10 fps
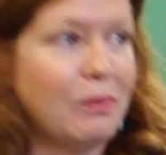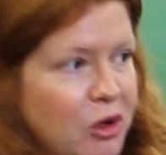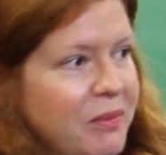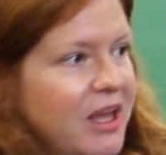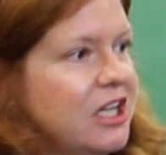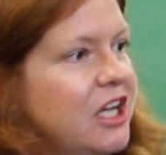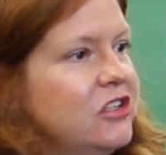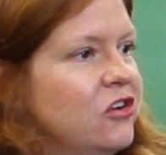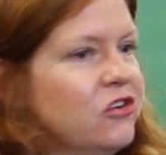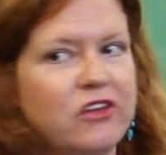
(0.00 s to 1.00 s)
So
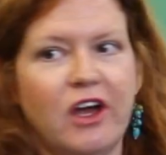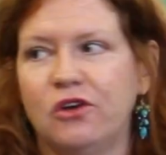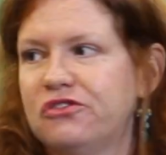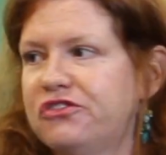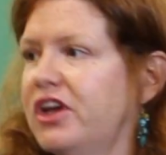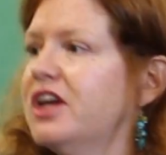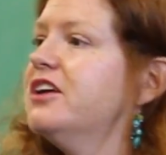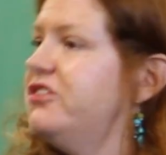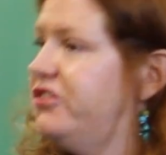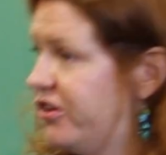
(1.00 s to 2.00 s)
when I
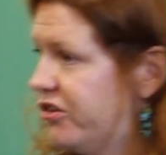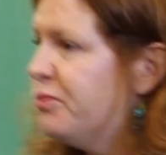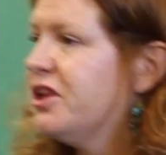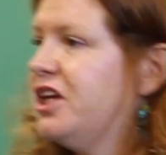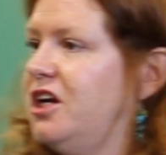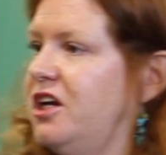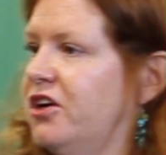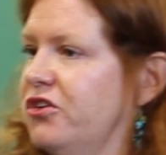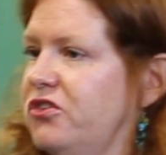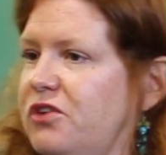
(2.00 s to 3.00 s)
teach certain
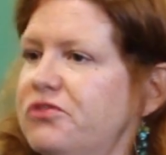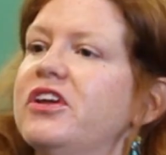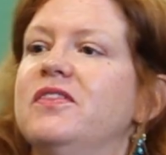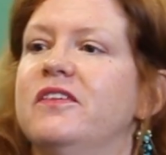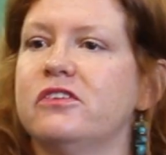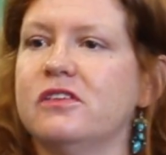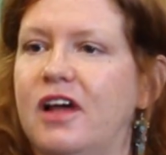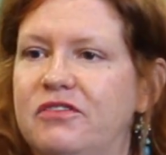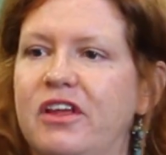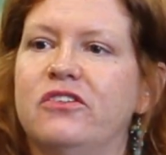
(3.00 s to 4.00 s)
novels,
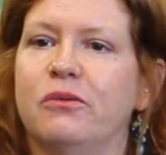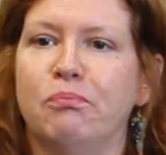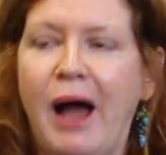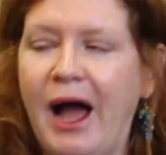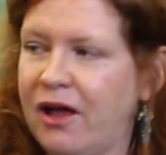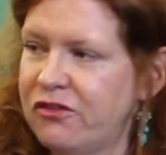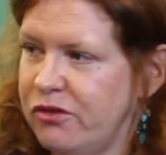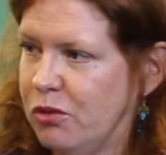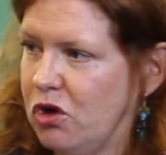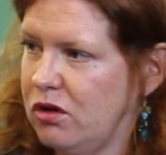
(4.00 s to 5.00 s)
I find
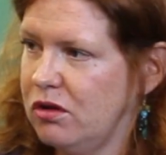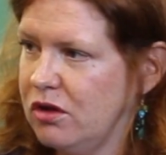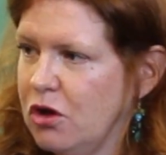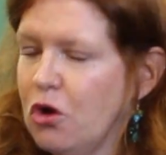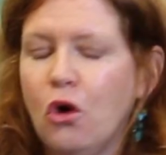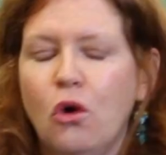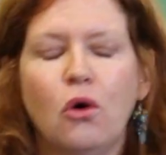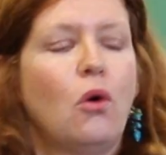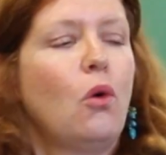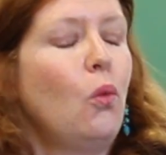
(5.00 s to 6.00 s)
that
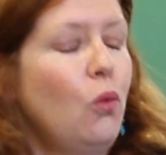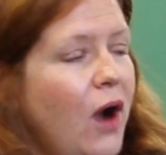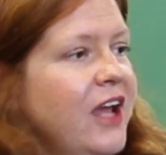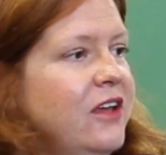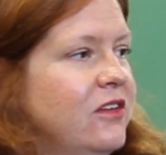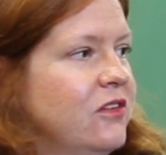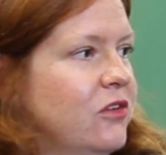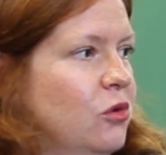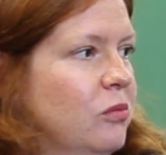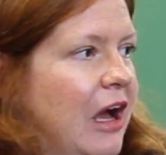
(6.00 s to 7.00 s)
students
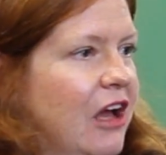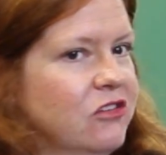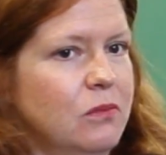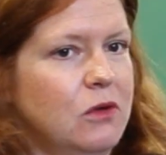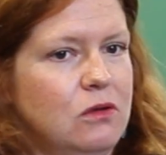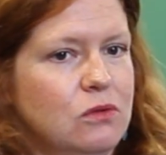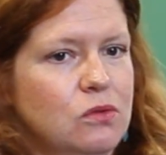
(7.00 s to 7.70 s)
are also at a